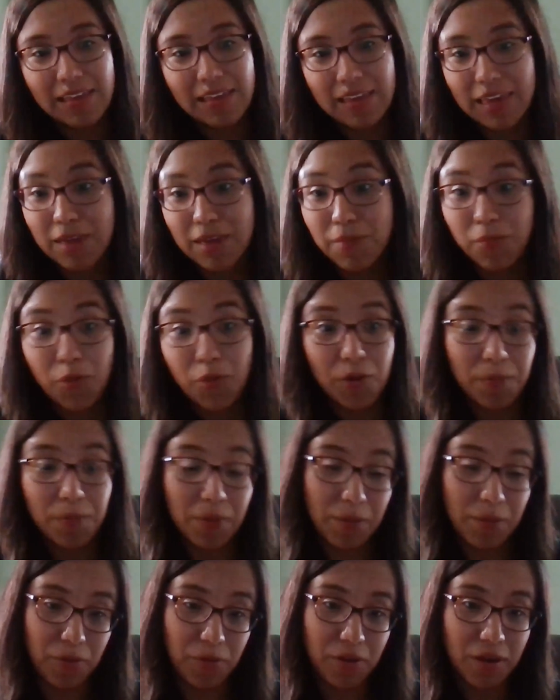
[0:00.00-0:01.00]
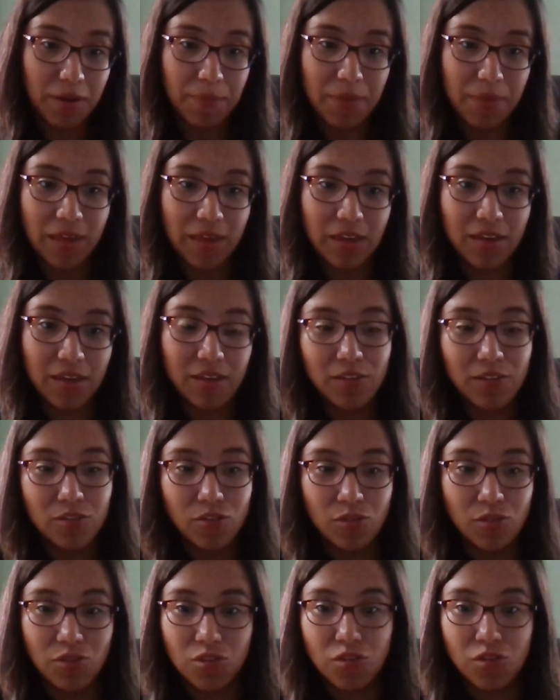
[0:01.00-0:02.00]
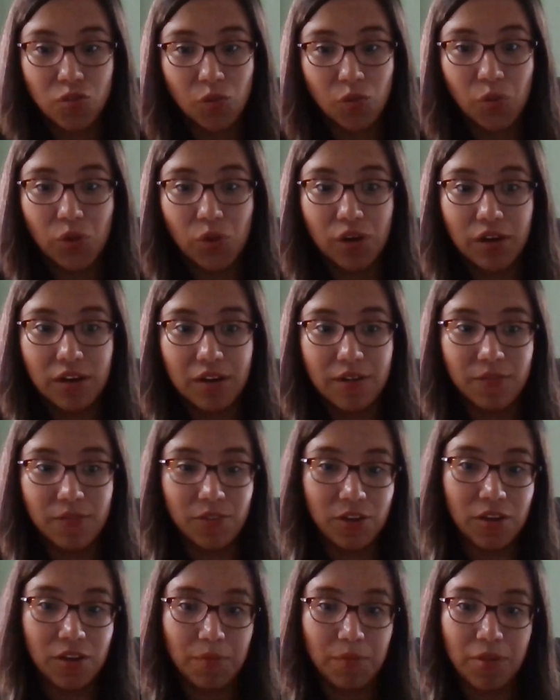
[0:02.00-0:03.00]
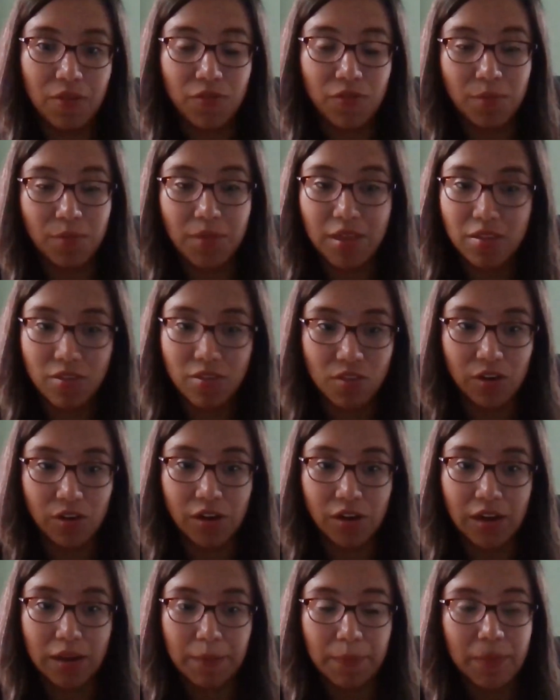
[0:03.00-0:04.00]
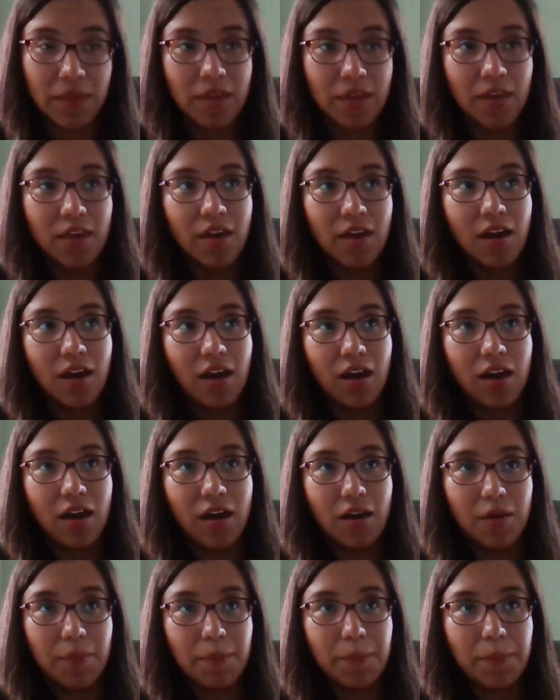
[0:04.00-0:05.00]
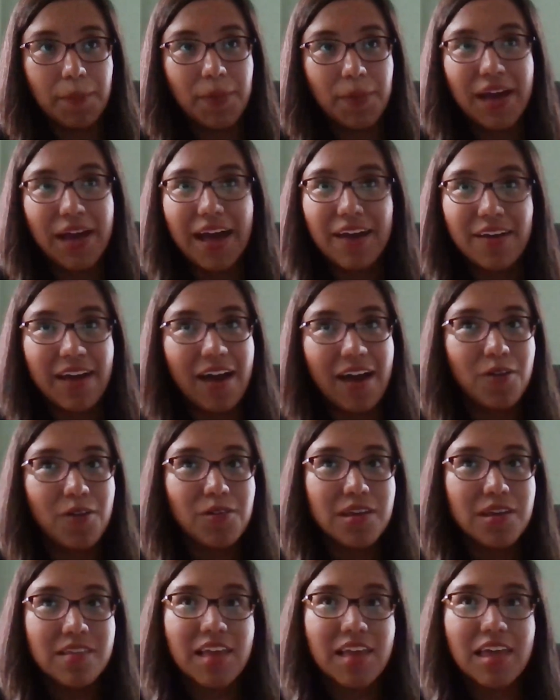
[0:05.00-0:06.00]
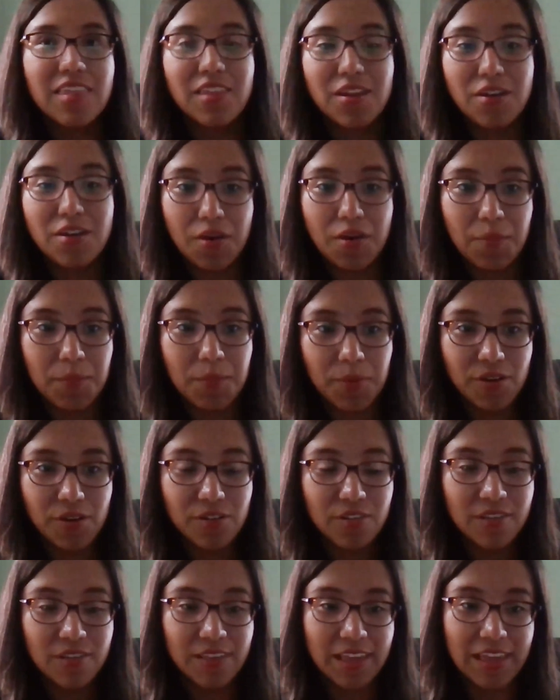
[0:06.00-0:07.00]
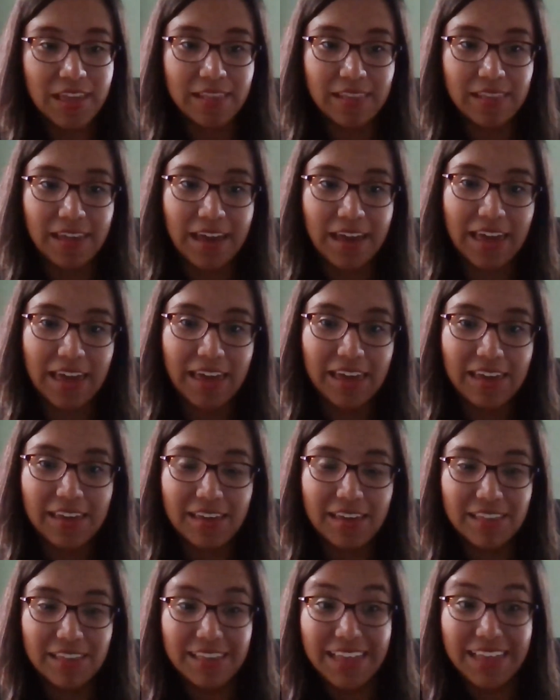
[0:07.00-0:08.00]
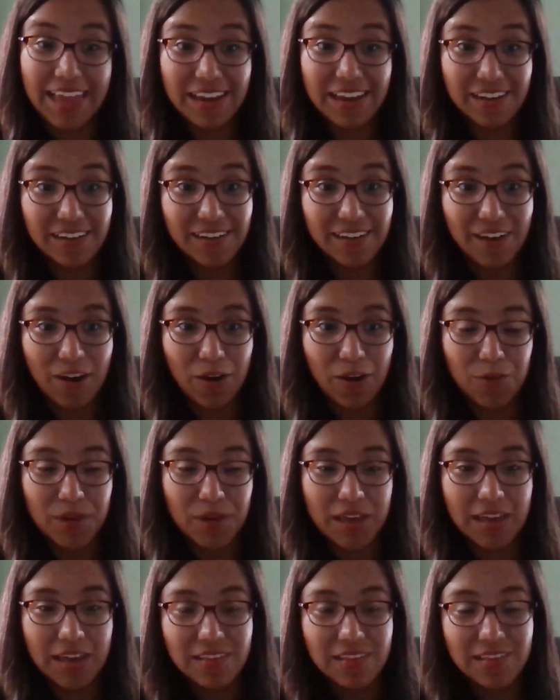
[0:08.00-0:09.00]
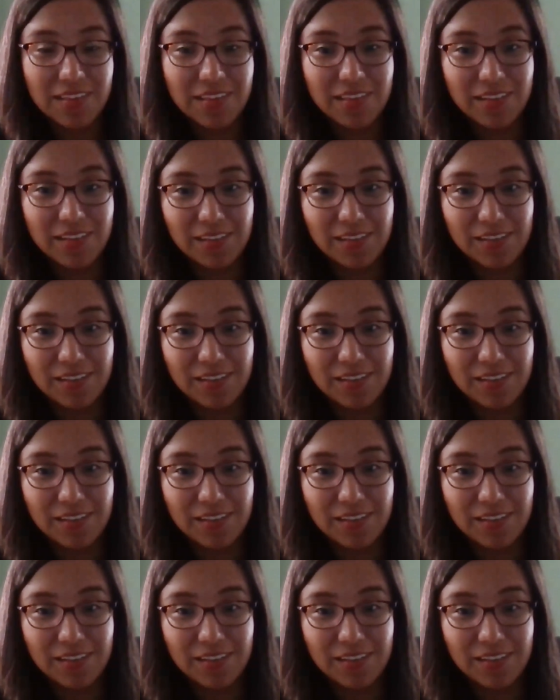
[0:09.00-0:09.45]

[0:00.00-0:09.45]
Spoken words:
keep more people coming to the store if they're coming from Instagram? But I always say the numbers and like data always,